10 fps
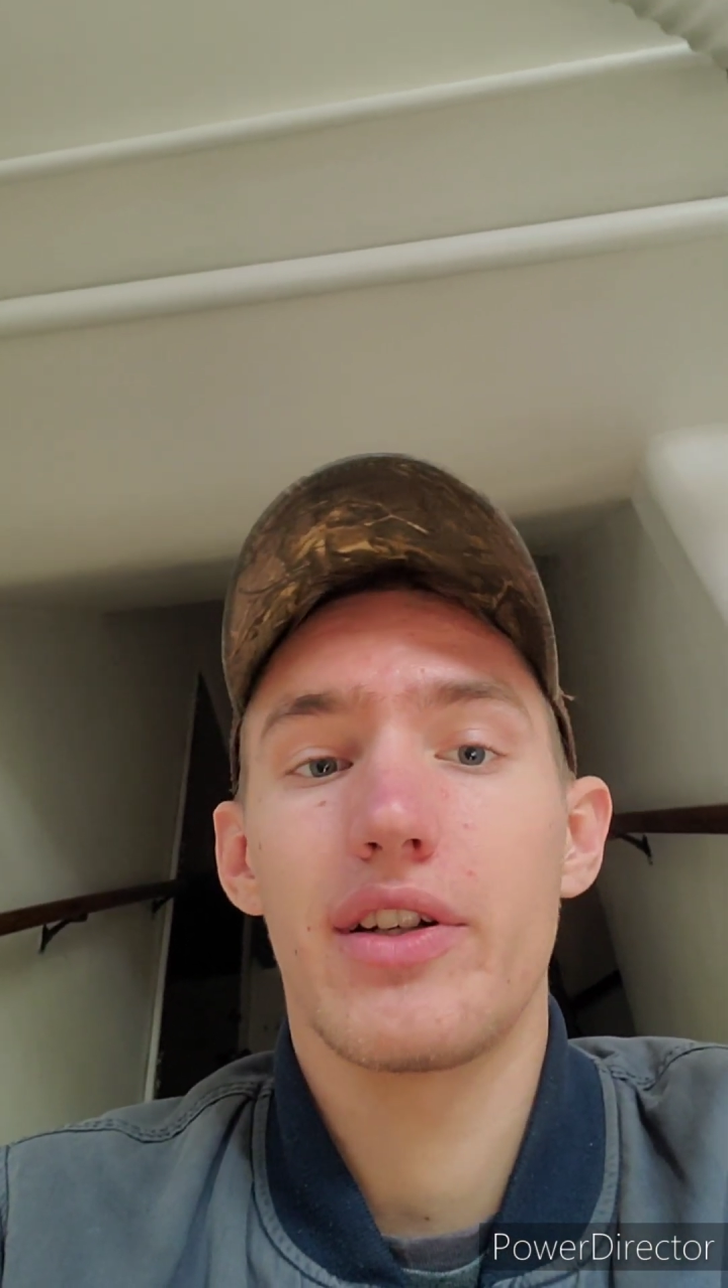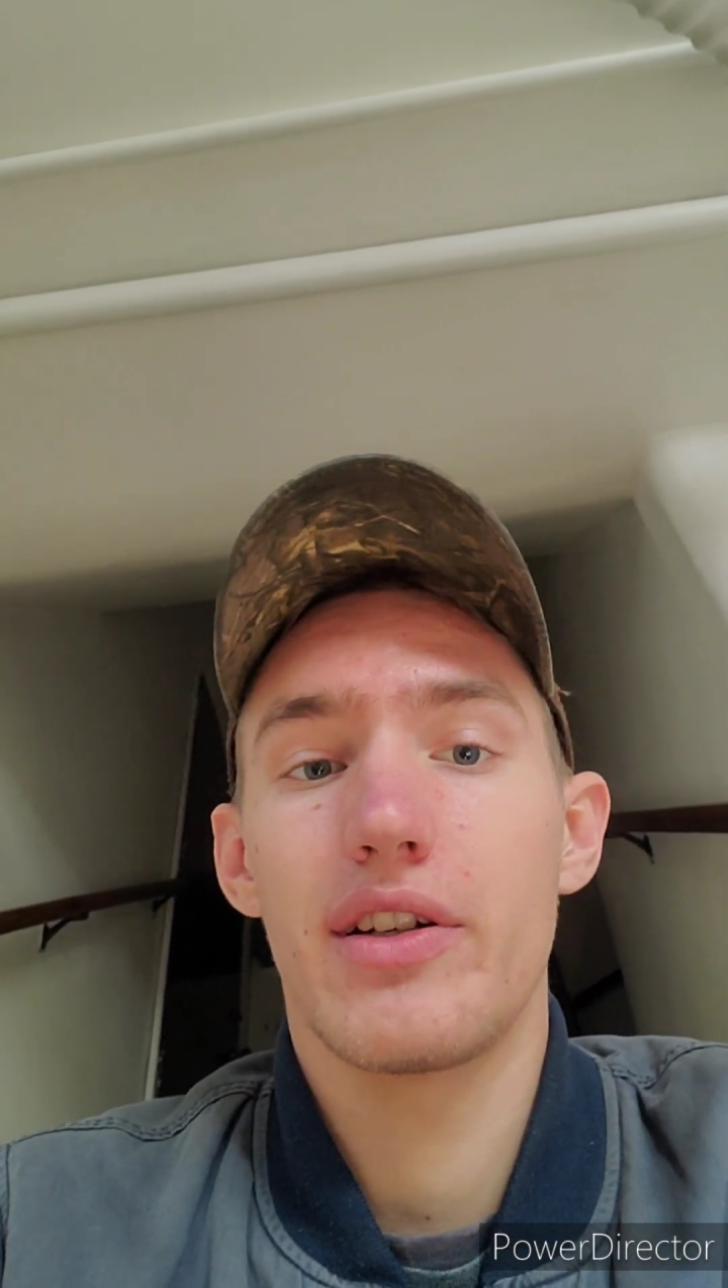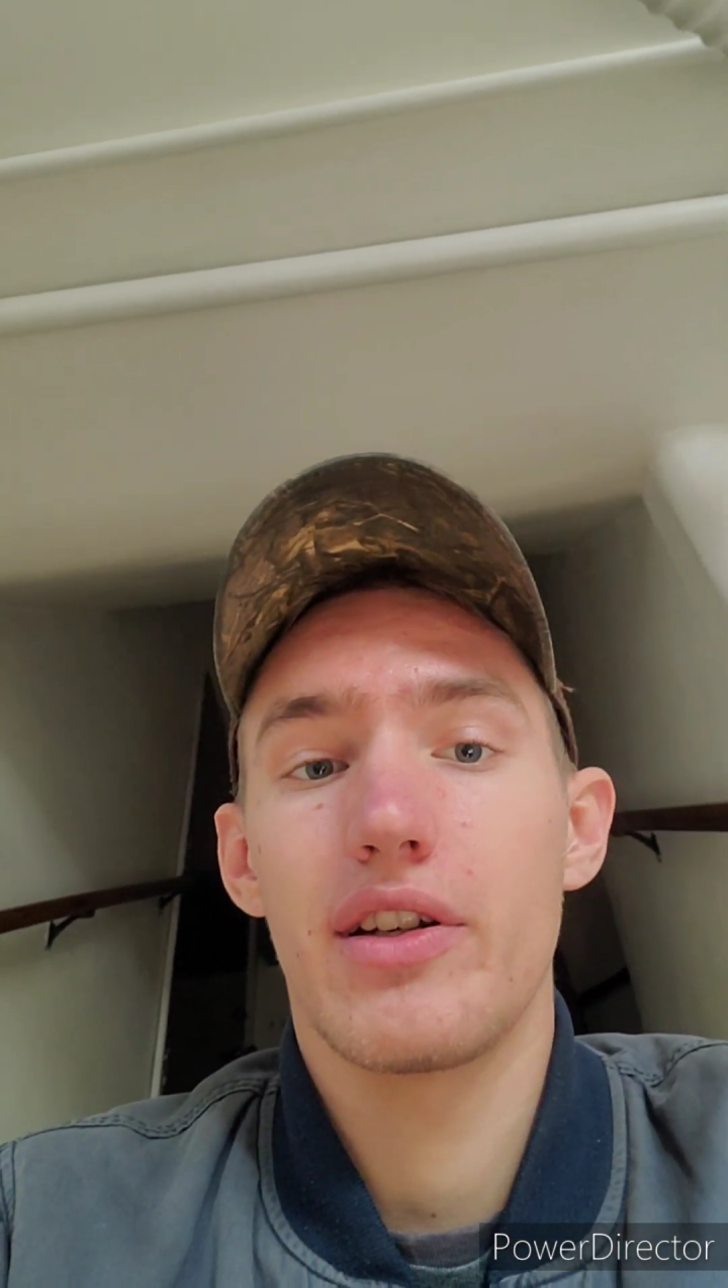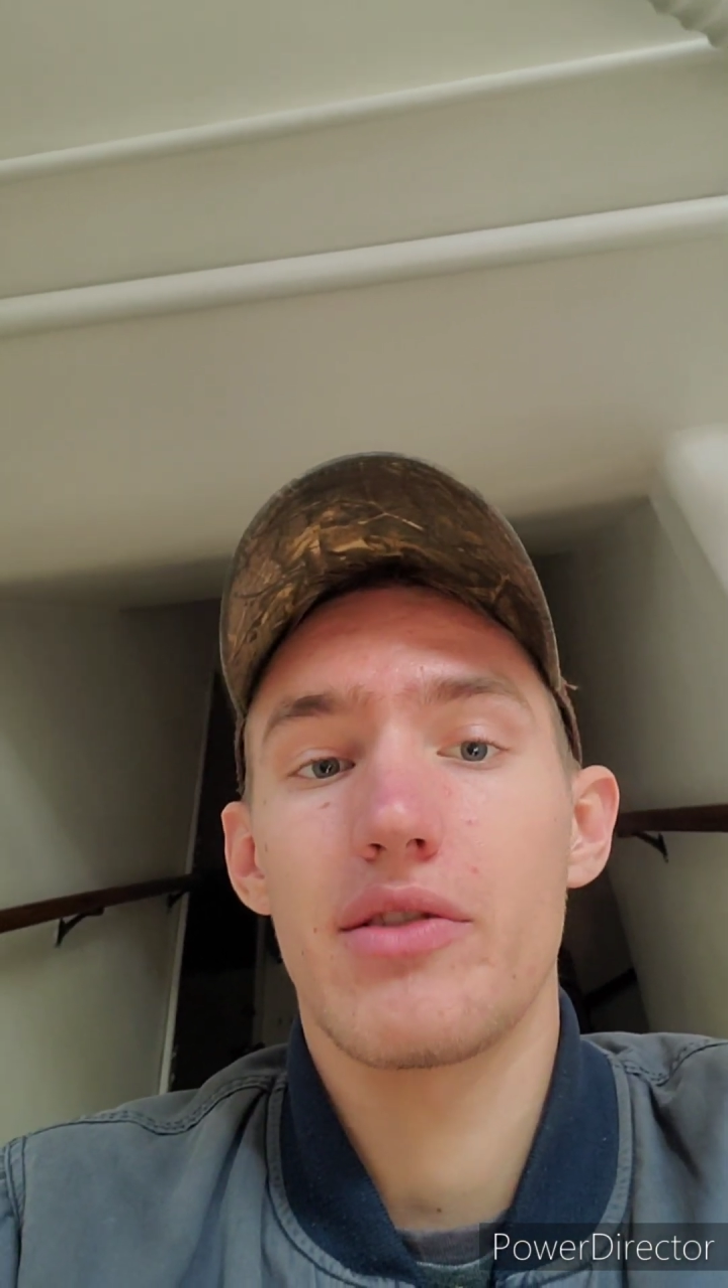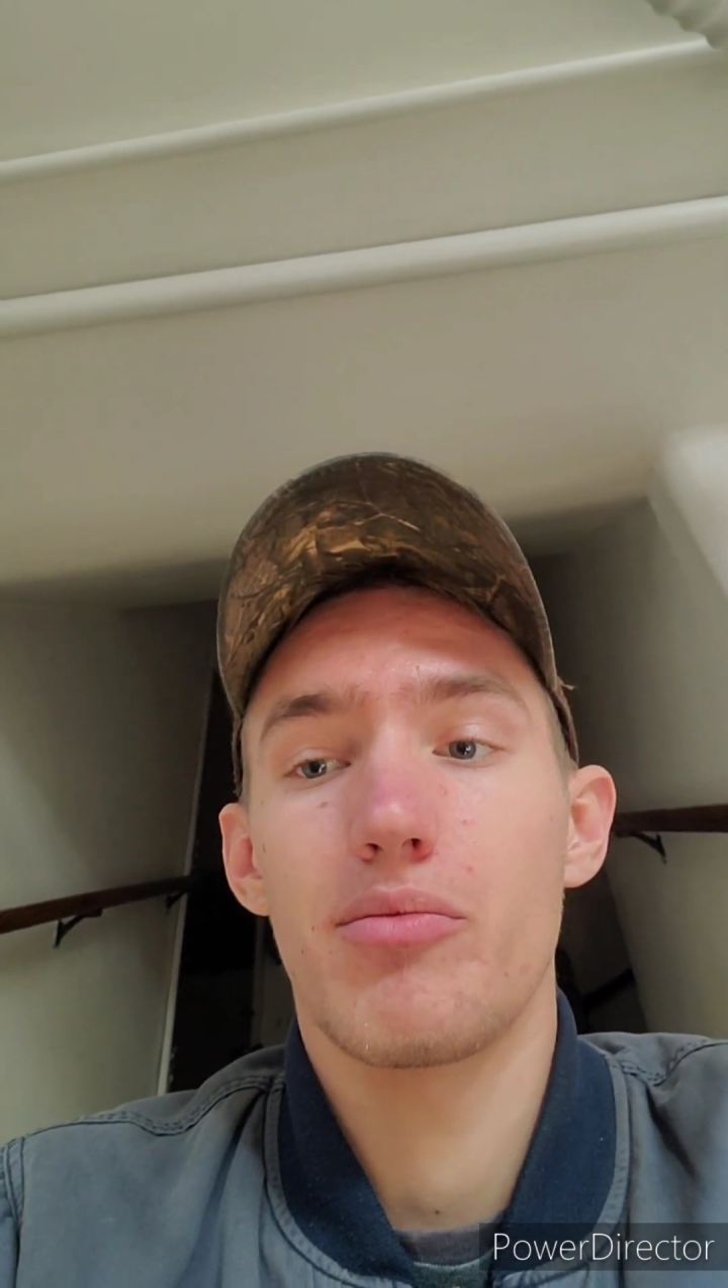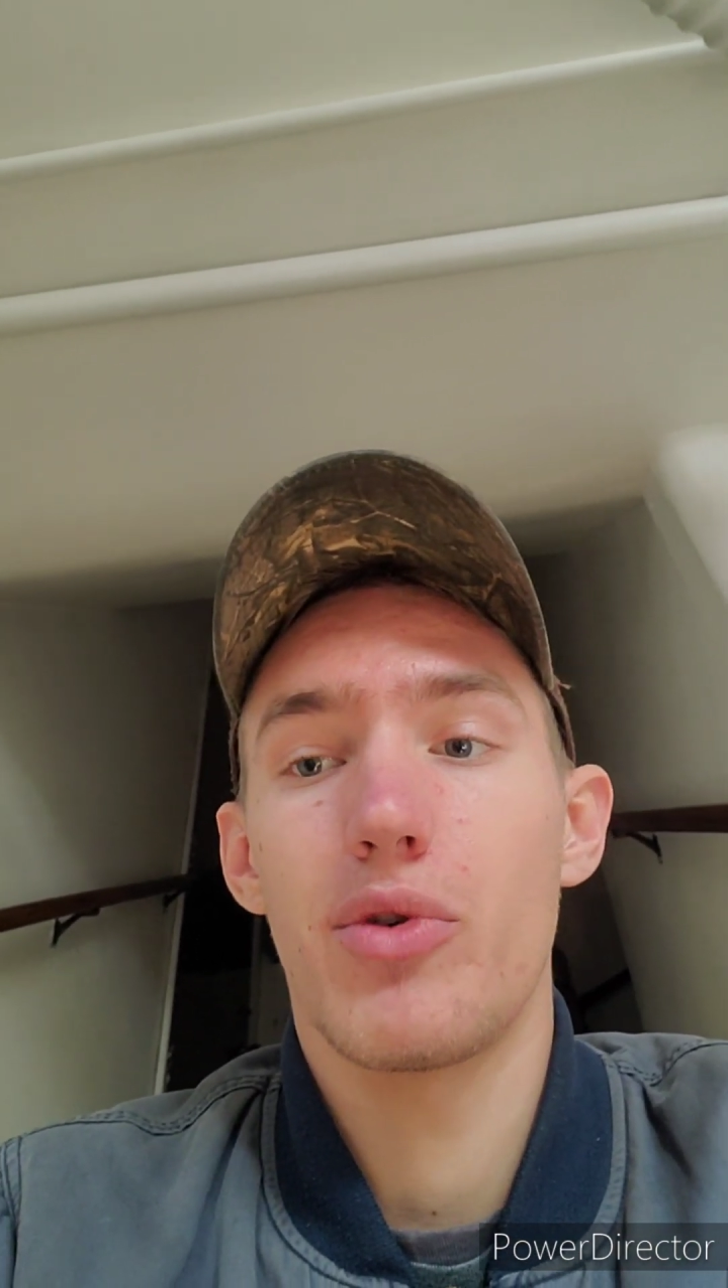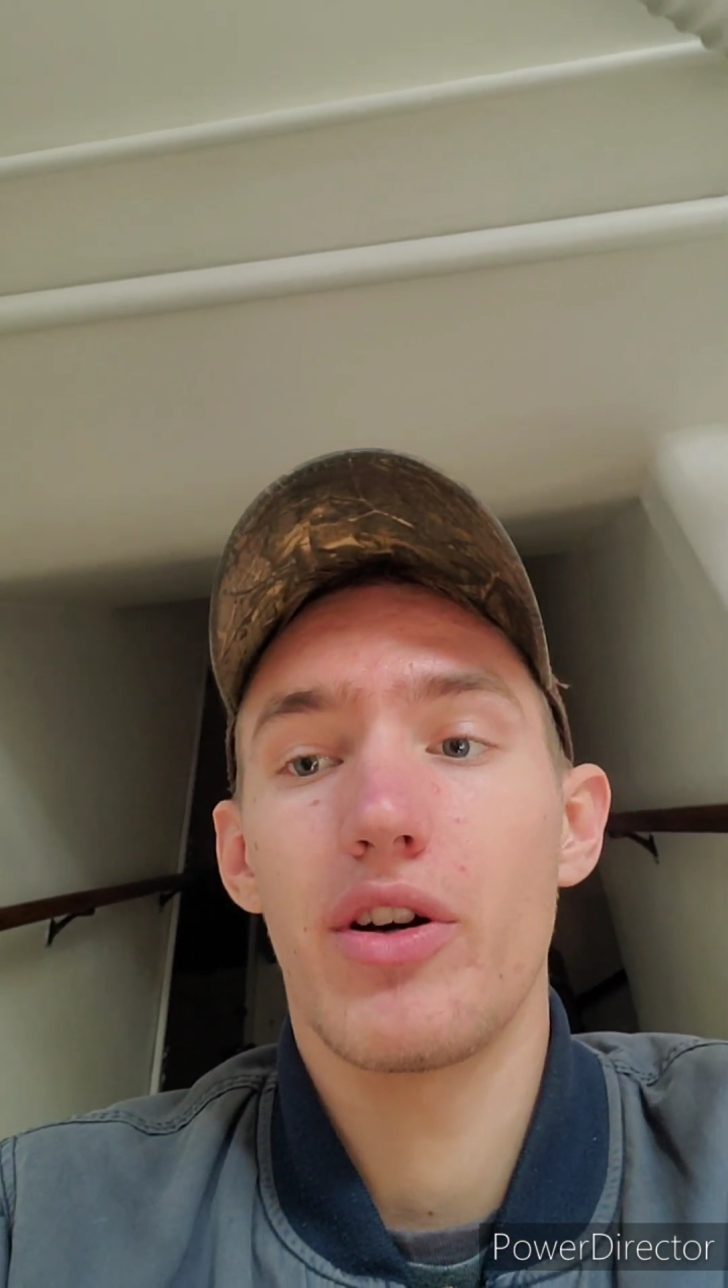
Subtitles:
and it doesn't